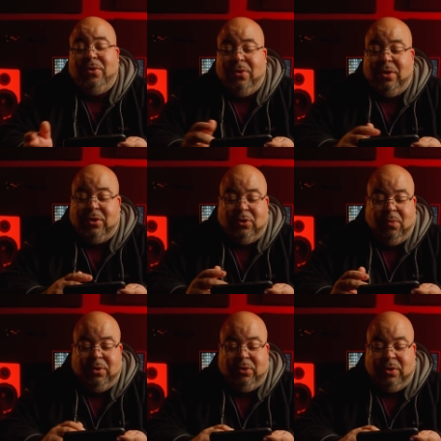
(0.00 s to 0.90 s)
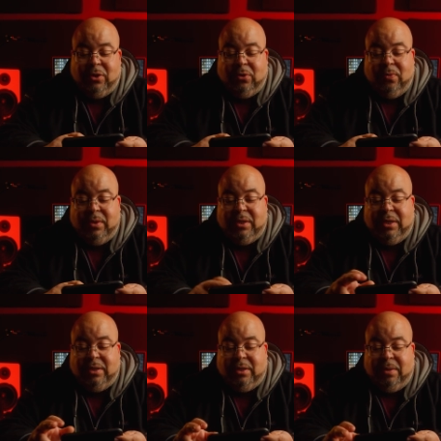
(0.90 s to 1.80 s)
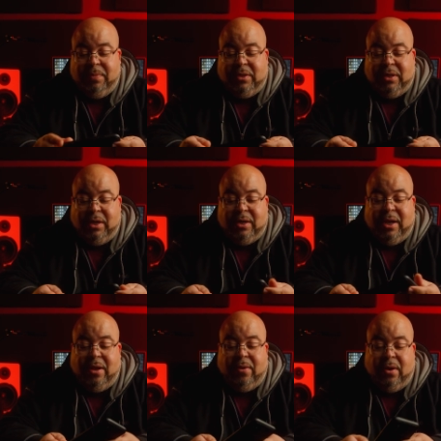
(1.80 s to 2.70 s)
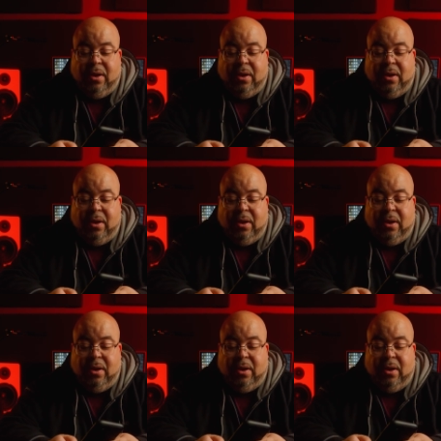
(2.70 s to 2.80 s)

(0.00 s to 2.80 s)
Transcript: You know, there's so much you could do with this. Let me shut it down.